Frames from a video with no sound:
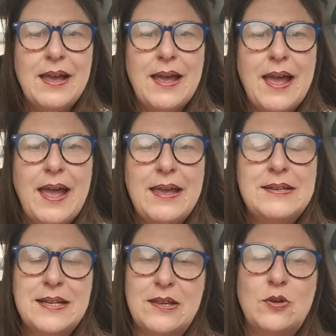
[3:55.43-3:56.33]
AD,
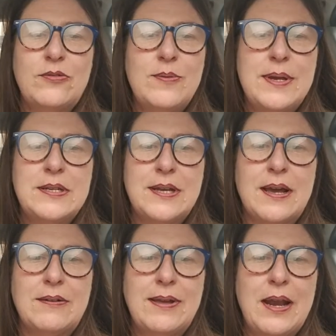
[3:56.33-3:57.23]
you're from
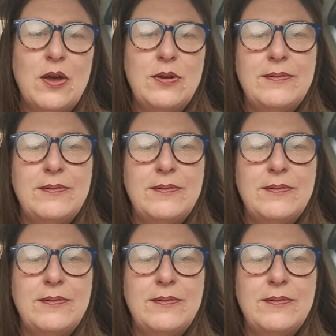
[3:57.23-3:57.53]
India. Hello.